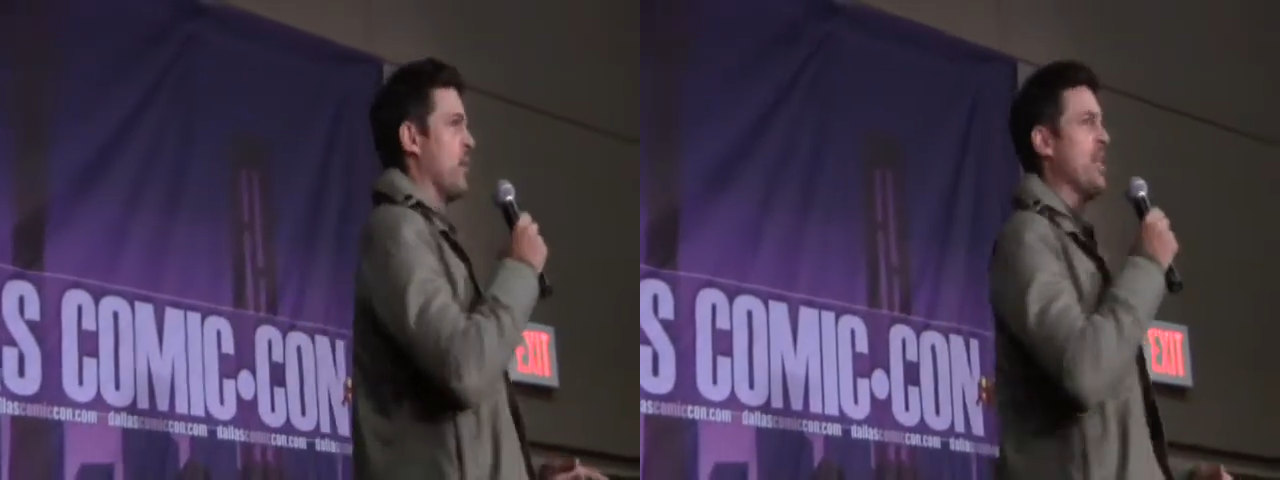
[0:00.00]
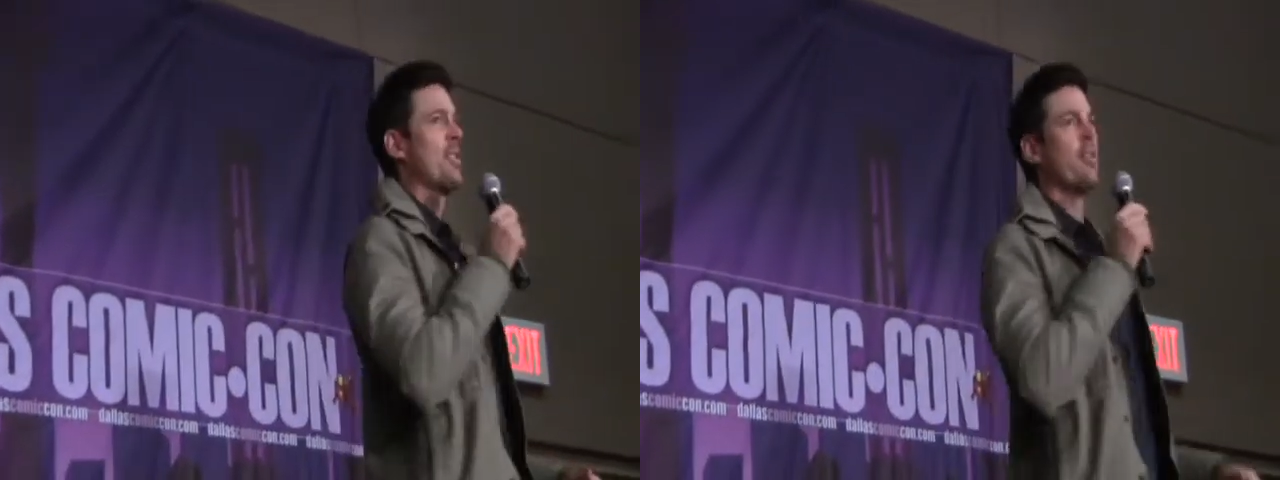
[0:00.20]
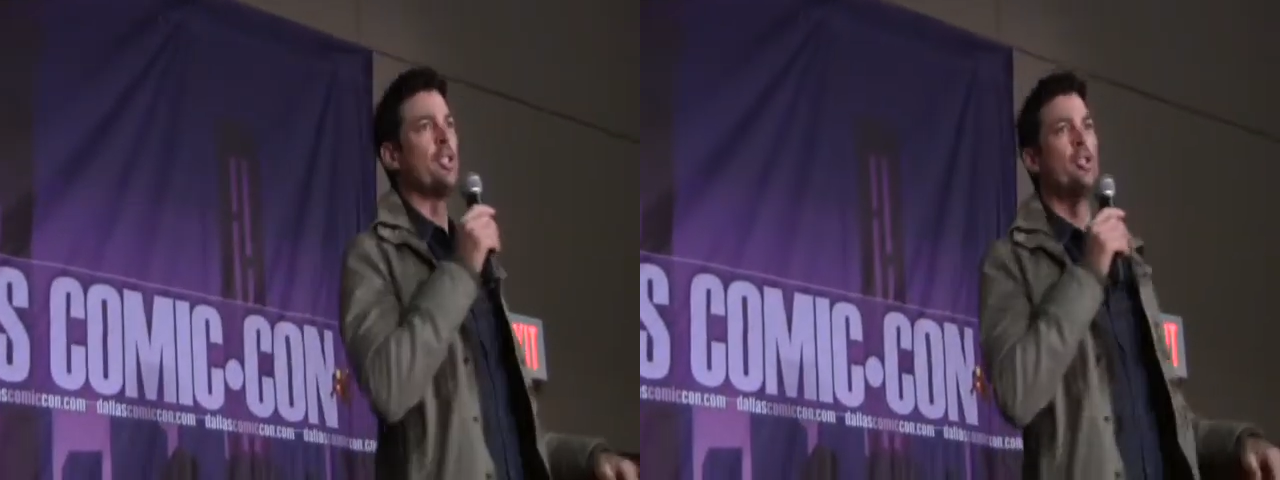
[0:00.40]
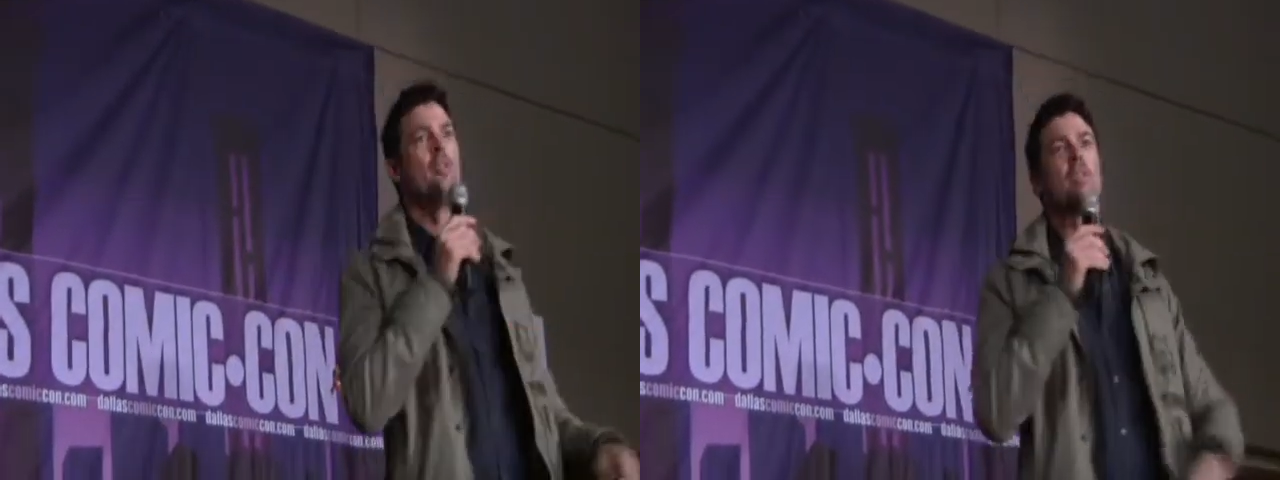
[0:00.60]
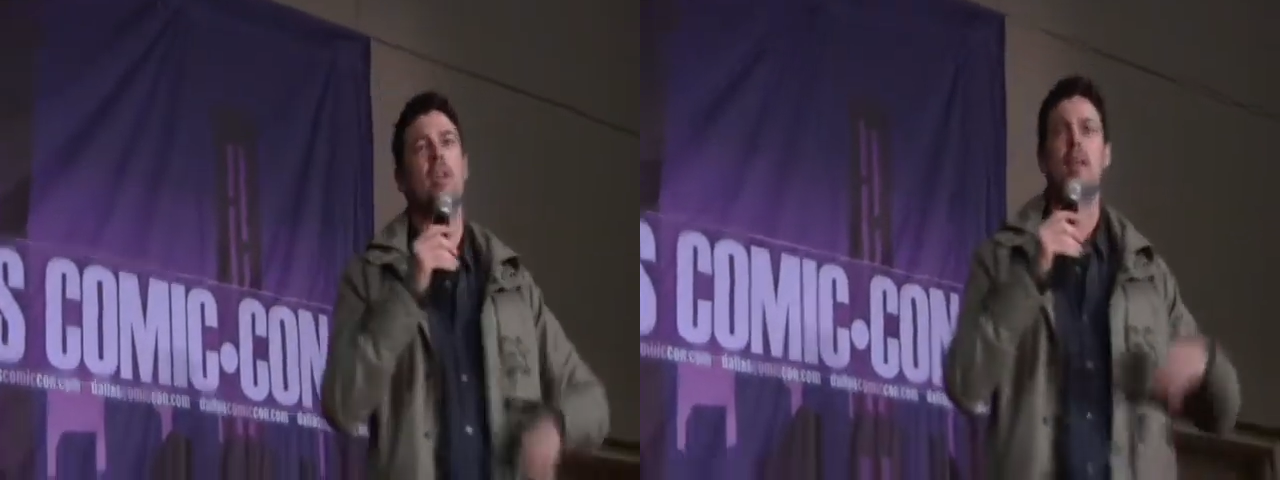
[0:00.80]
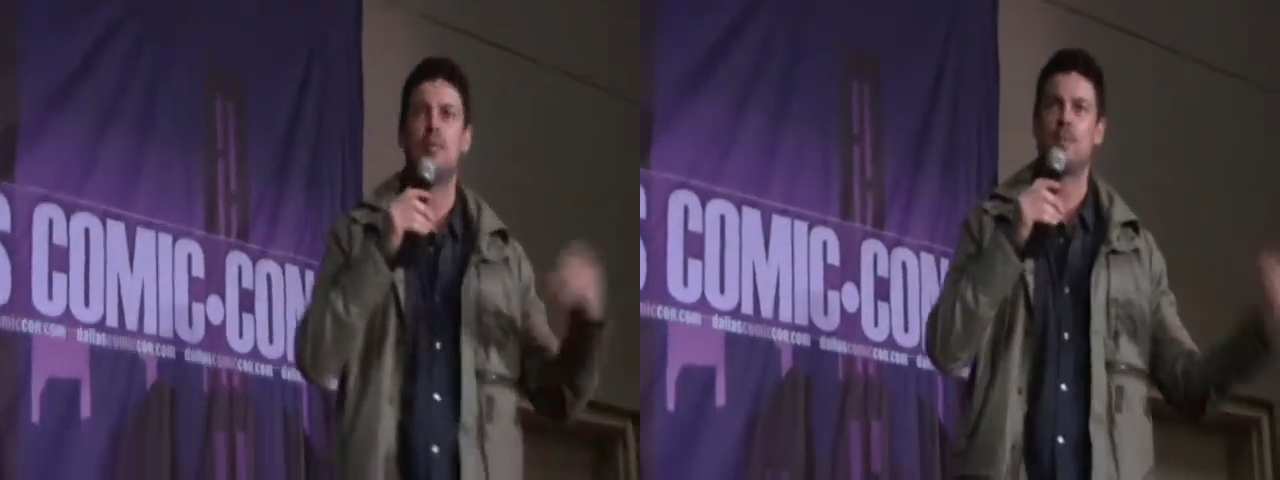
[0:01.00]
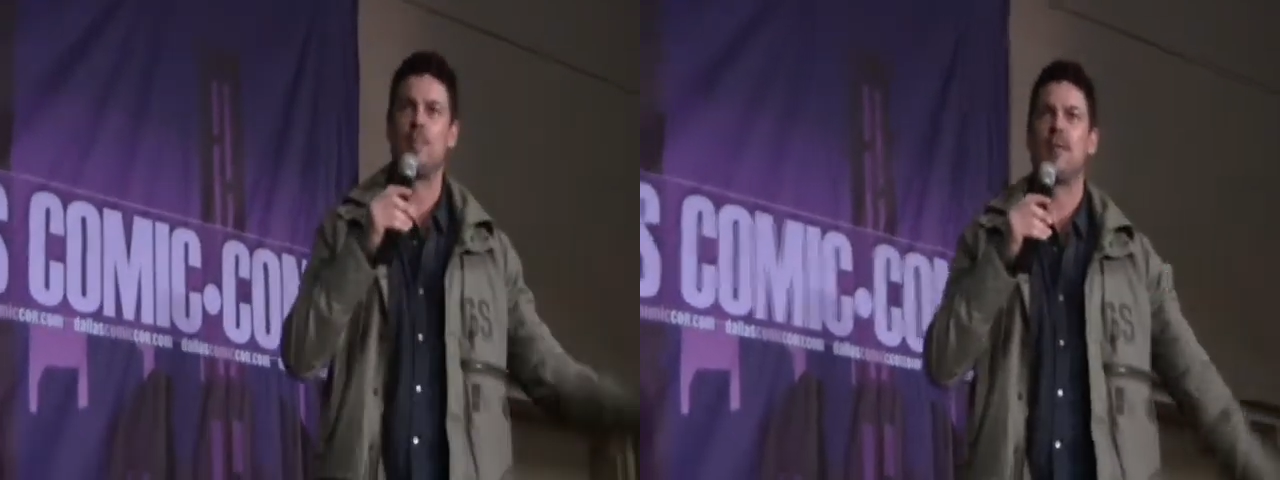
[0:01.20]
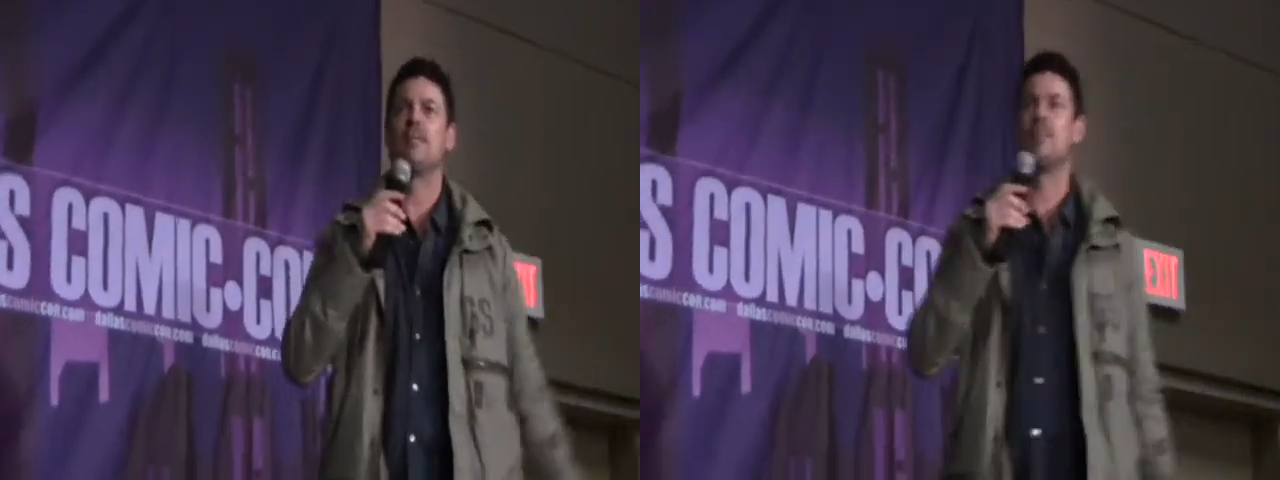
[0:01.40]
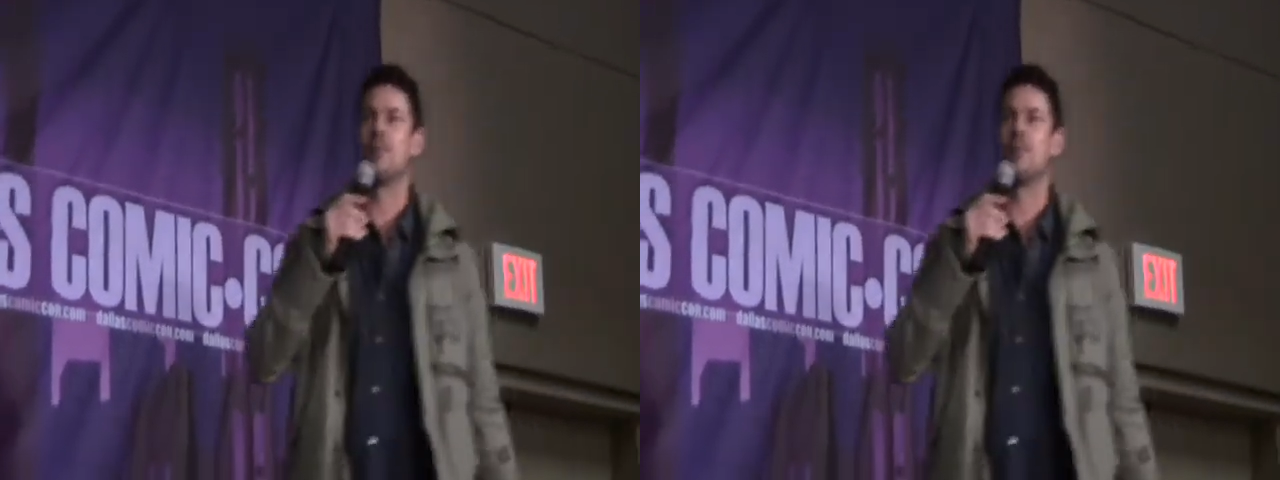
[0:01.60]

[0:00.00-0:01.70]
press on the Tuesday, he was speaking to